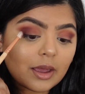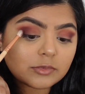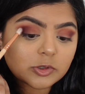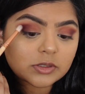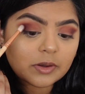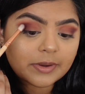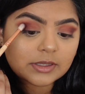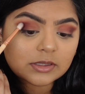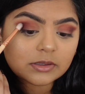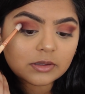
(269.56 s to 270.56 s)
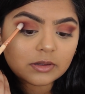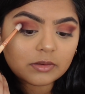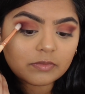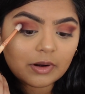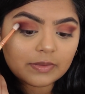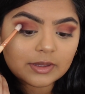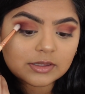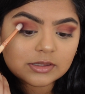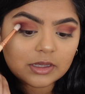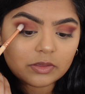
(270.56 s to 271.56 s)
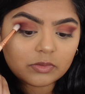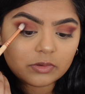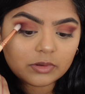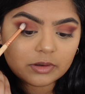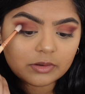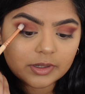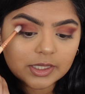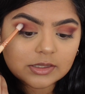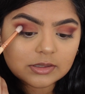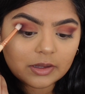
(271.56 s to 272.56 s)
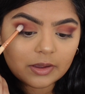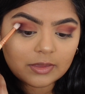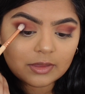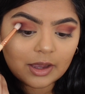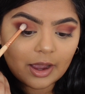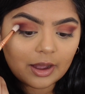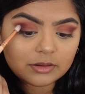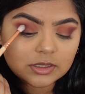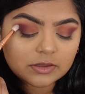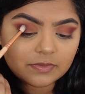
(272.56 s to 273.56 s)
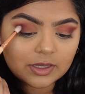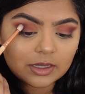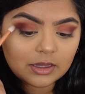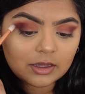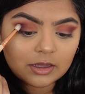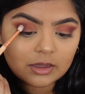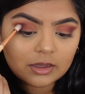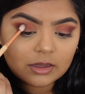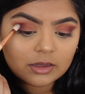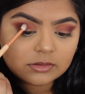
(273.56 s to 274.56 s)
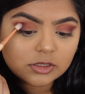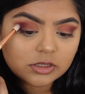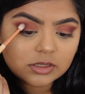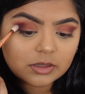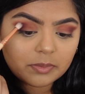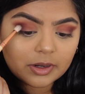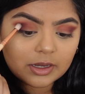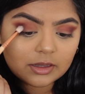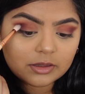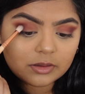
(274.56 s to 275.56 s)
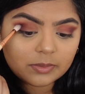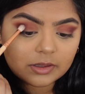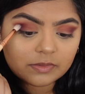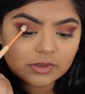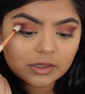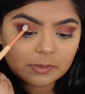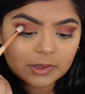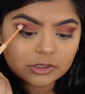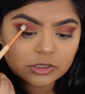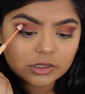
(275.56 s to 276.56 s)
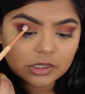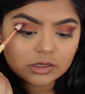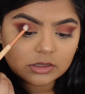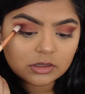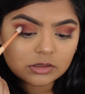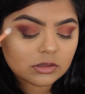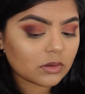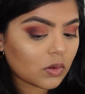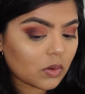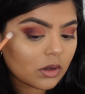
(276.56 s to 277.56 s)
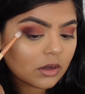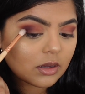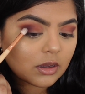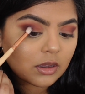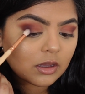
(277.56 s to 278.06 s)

I'm just going to run this through the crease in the outer V, just to bring a little bit of dimension into this look